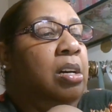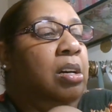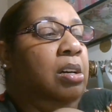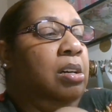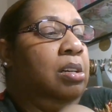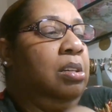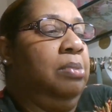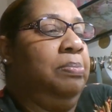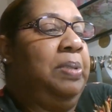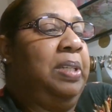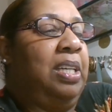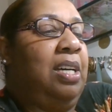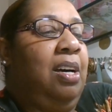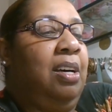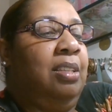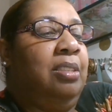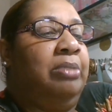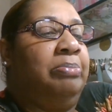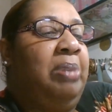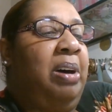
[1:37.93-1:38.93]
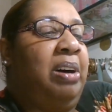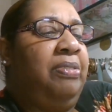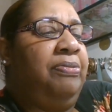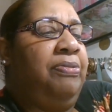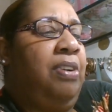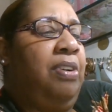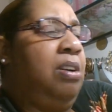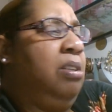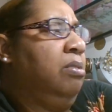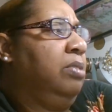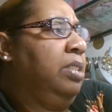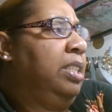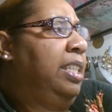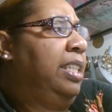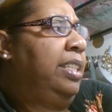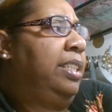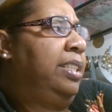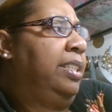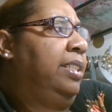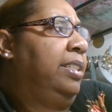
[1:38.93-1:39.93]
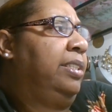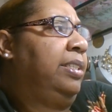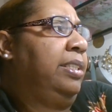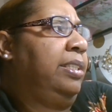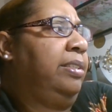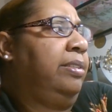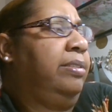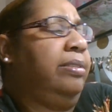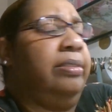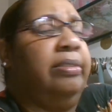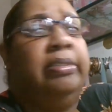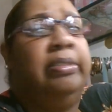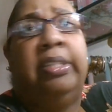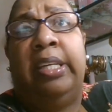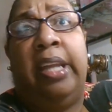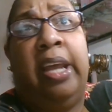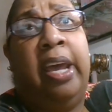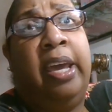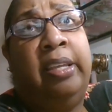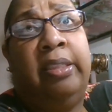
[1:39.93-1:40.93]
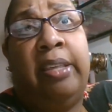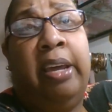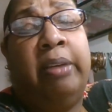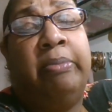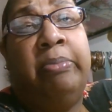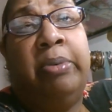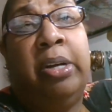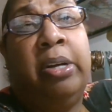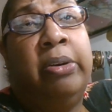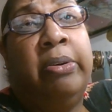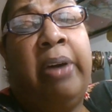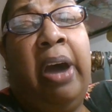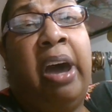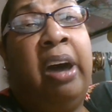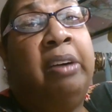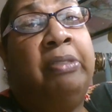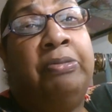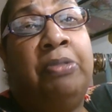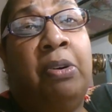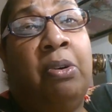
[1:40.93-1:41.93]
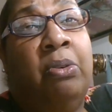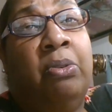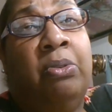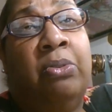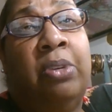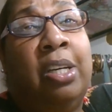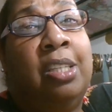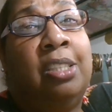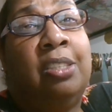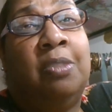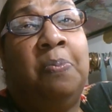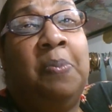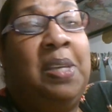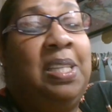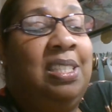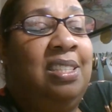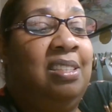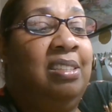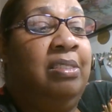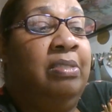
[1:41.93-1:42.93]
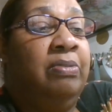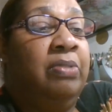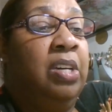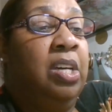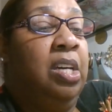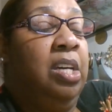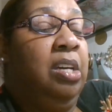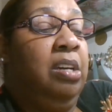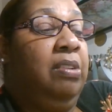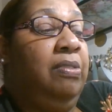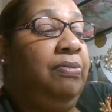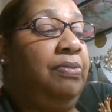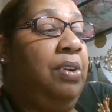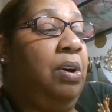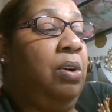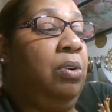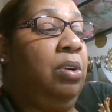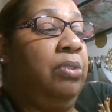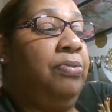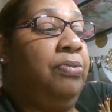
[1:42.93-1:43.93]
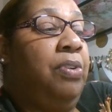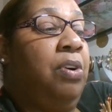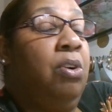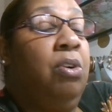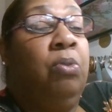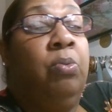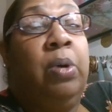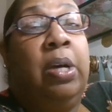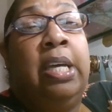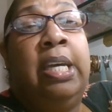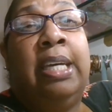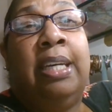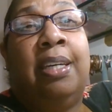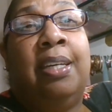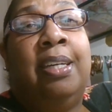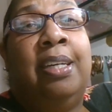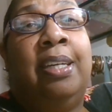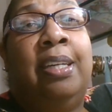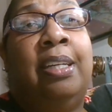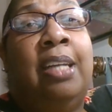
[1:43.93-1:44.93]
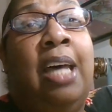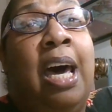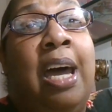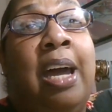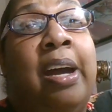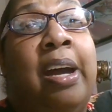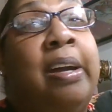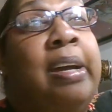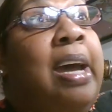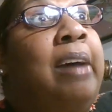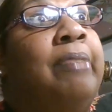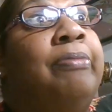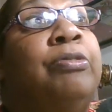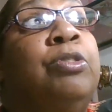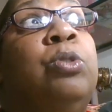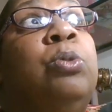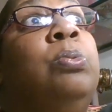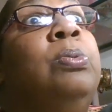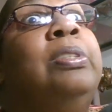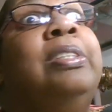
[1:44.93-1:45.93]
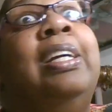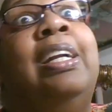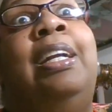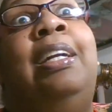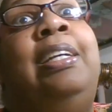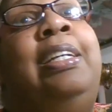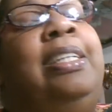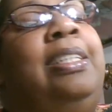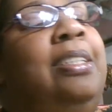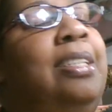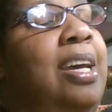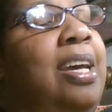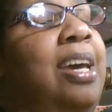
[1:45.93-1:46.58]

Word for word: uh, because my phone is, it ain't that real iPhone expensive phone, the phone where it can, I have to delete